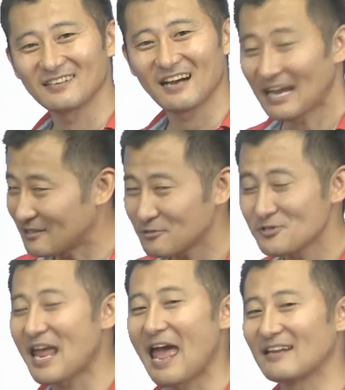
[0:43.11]
I
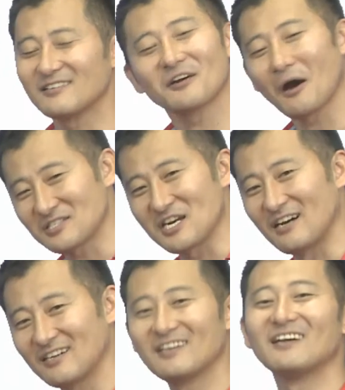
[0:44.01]
understand. Gotcha.
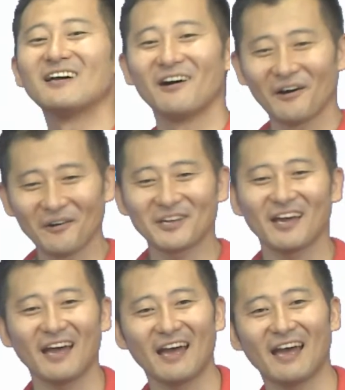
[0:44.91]

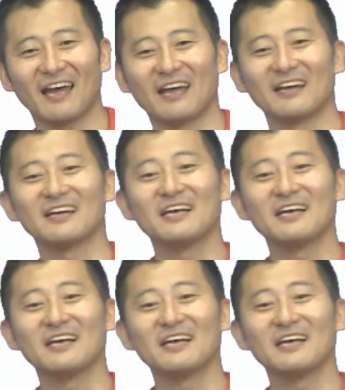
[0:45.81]
Okay.